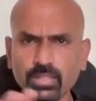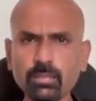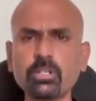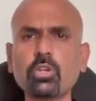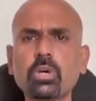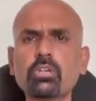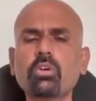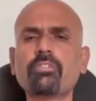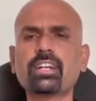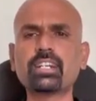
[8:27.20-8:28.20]
But you want to
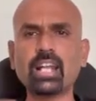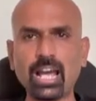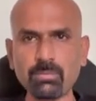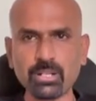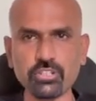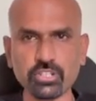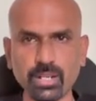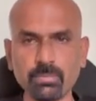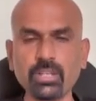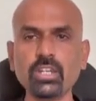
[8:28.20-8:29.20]
go for a normal
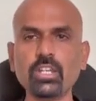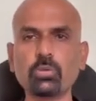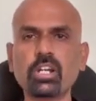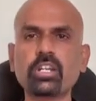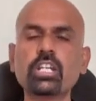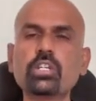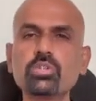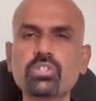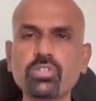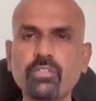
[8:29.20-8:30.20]
job, you want to get into
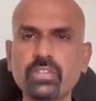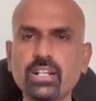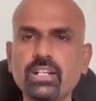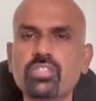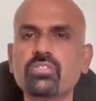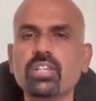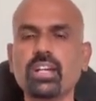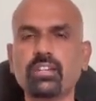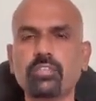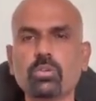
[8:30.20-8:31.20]
the software industry,
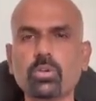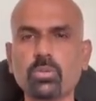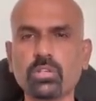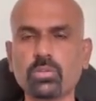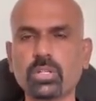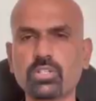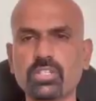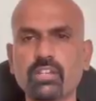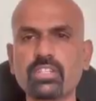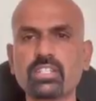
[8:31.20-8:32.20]
or if you go to want to want to
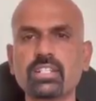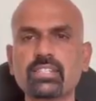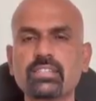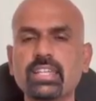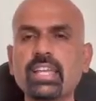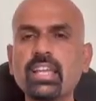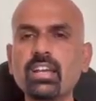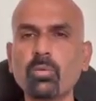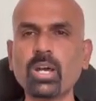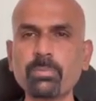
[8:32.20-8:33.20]
service industry
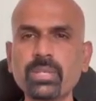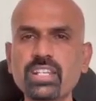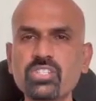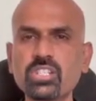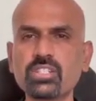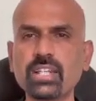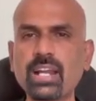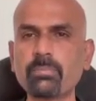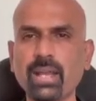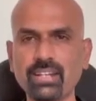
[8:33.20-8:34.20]
where PhD is
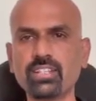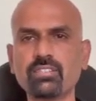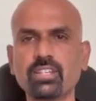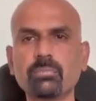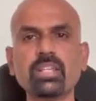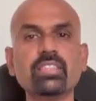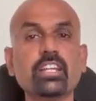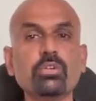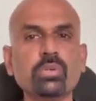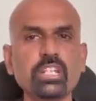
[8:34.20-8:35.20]
not mandatory, mean then
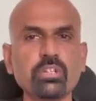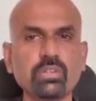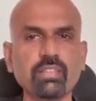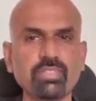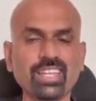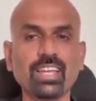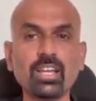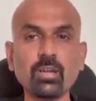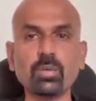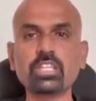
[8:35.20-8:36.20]
you need to rethink
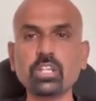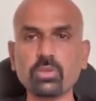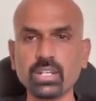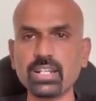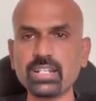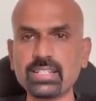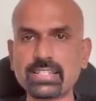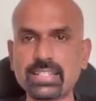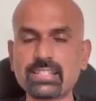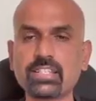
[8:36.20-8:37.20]
whether you really it is
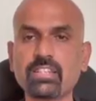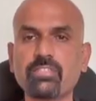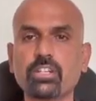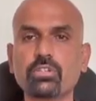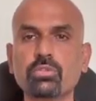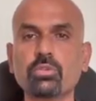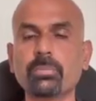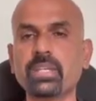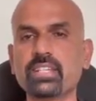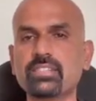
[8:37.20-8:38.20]
necessary for you to do a
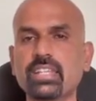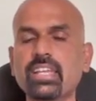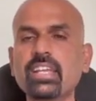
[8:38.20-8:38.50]
PhD.